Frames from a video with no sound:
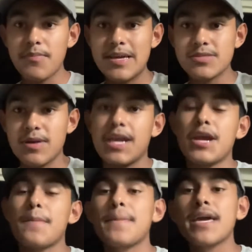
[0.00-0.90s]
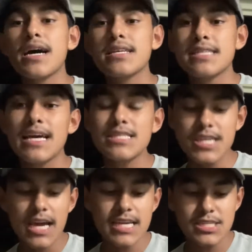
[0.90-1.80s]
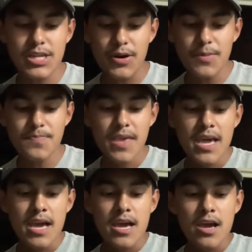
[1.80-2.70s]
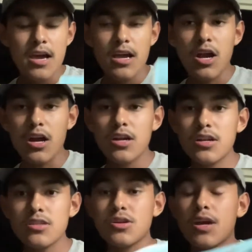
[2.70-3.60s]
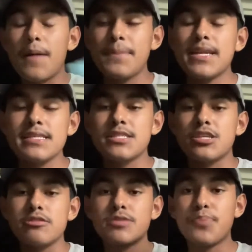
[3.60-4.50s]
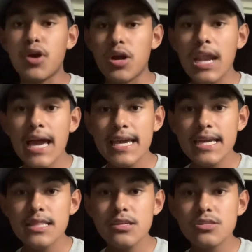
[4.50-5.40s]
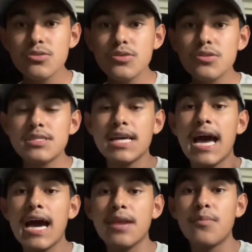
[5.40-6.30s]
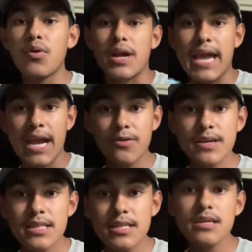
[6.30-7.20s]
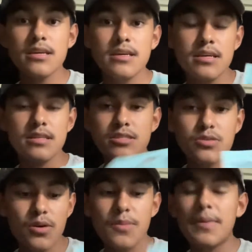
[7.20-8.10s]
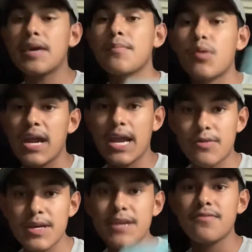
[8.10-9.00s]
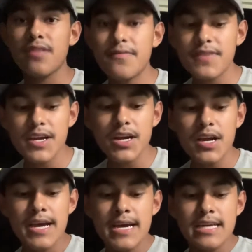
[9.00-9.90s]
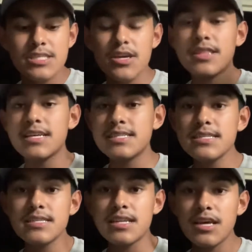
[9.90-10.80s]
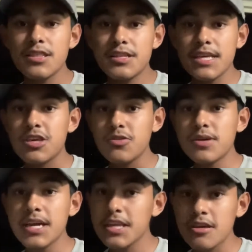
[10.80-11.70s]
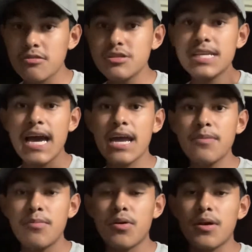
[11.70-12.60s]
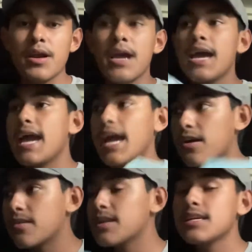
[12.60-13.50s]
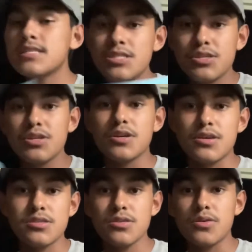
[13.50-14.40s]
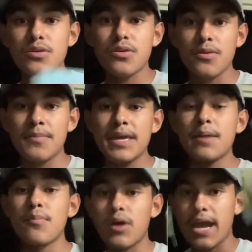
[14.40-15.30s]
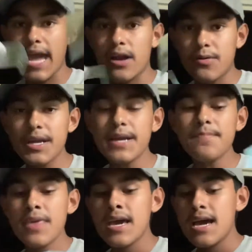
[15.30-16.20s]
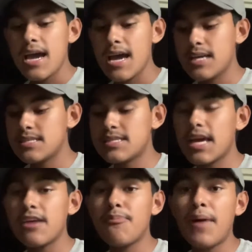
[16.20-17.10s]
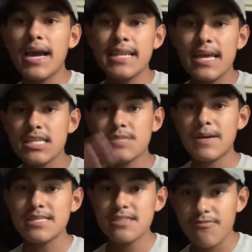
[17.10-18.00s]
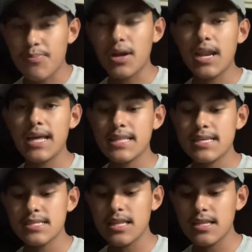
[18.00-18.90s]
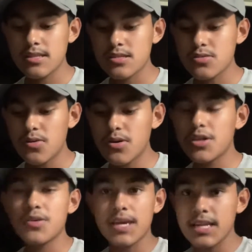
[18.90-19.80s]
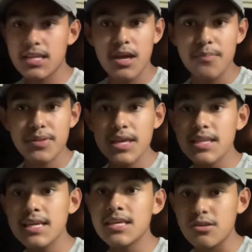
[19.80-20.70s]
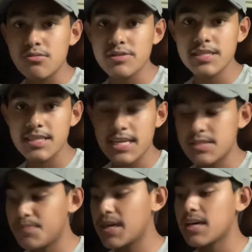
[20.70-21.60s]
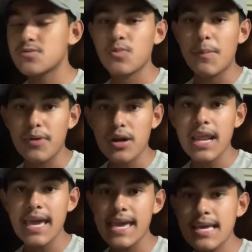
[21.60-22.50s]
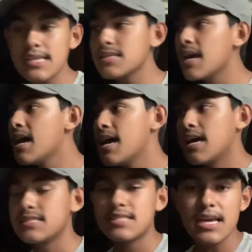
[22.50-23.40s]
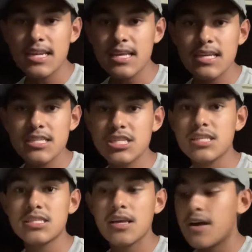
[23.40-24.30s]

beads right here because as you guys know, gardeners or companies use perlite in their soil to add more air in the soil, make it more airy and fluffier. So this is another thing you could use to add more airiness to your soil or make it more airy. And instead of buying that expensive perlite they sell at the store, you could completely use this because what perlite is, is technically just